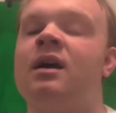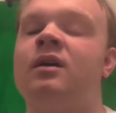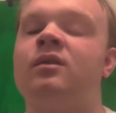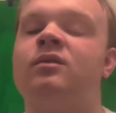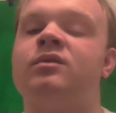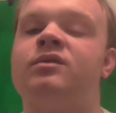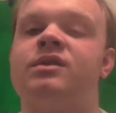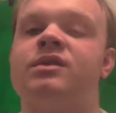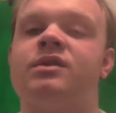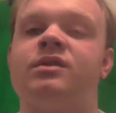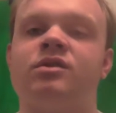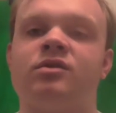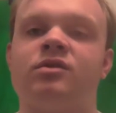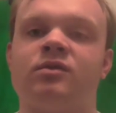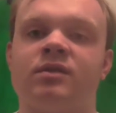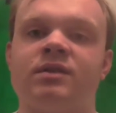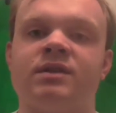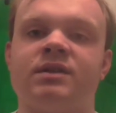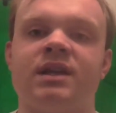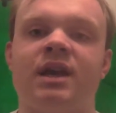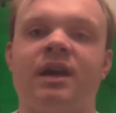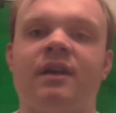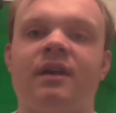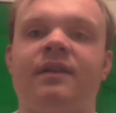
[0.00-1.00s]
I also just
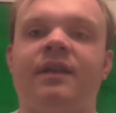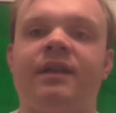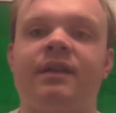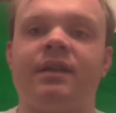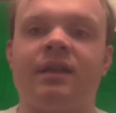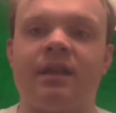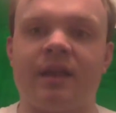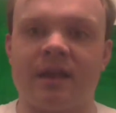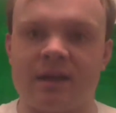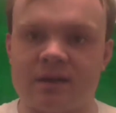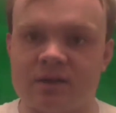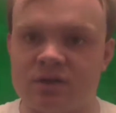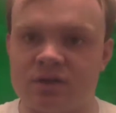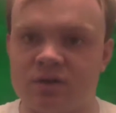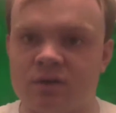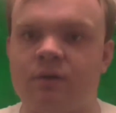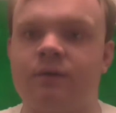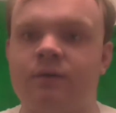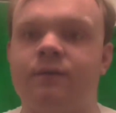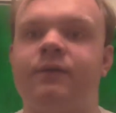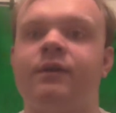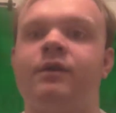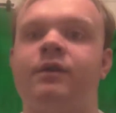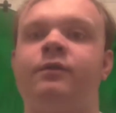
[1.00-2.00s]
want to tell you that the next
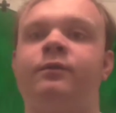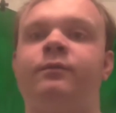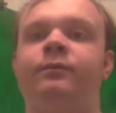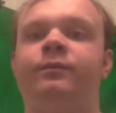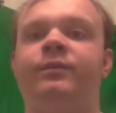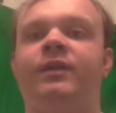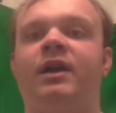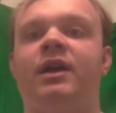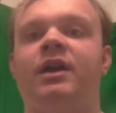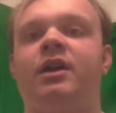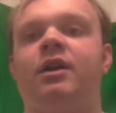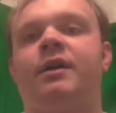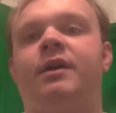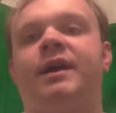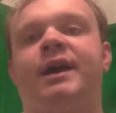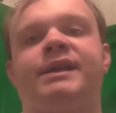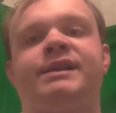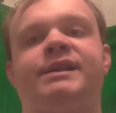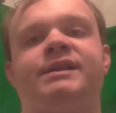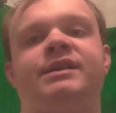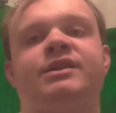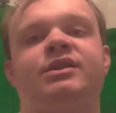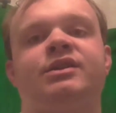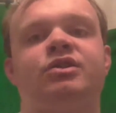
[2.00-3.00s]
short film that you're
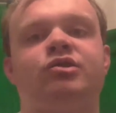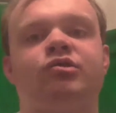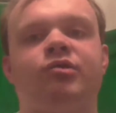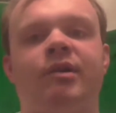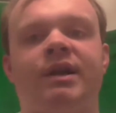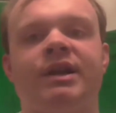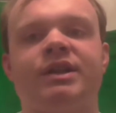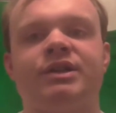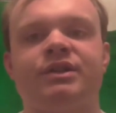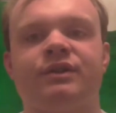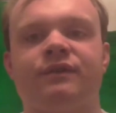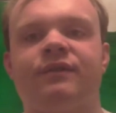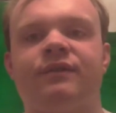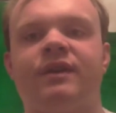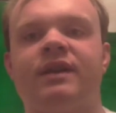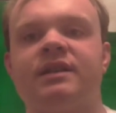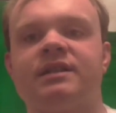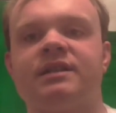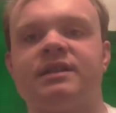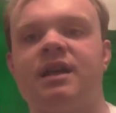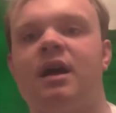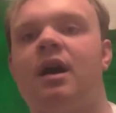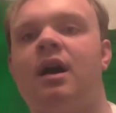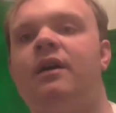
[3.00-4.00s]
getting is Stranger
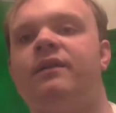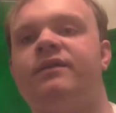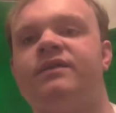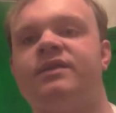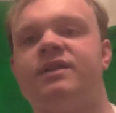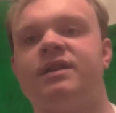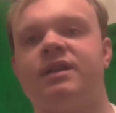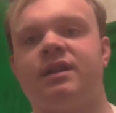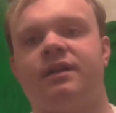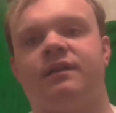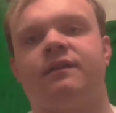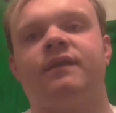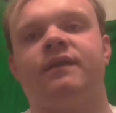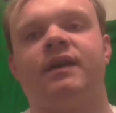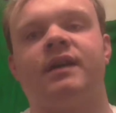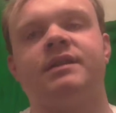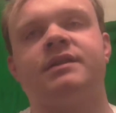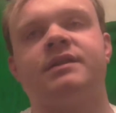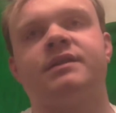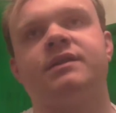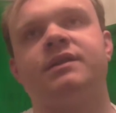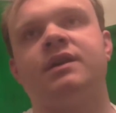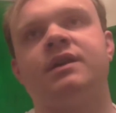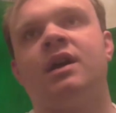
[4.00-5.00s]
Things After
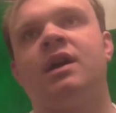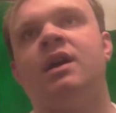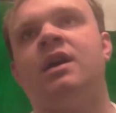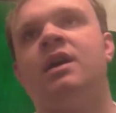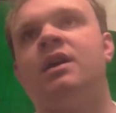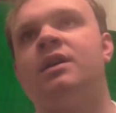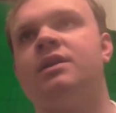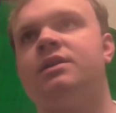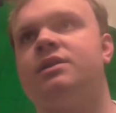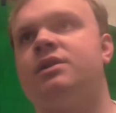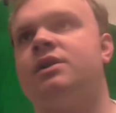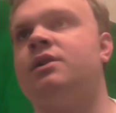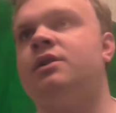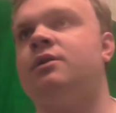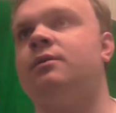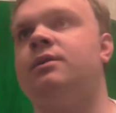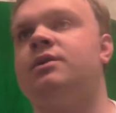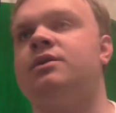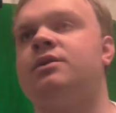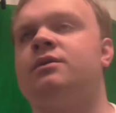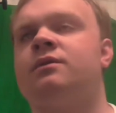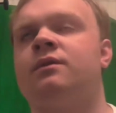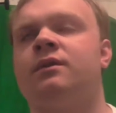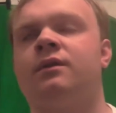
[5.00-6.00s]
Defense two,
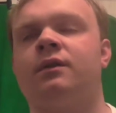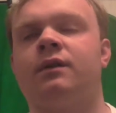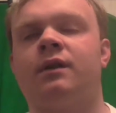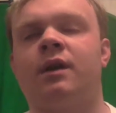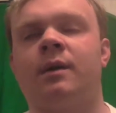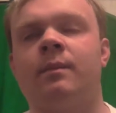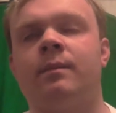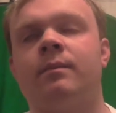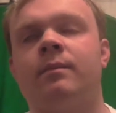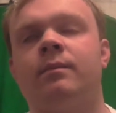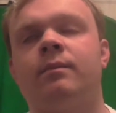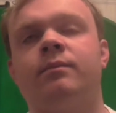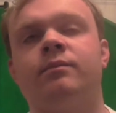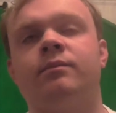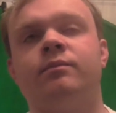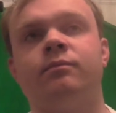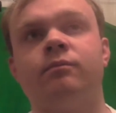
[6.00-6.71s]
which should come.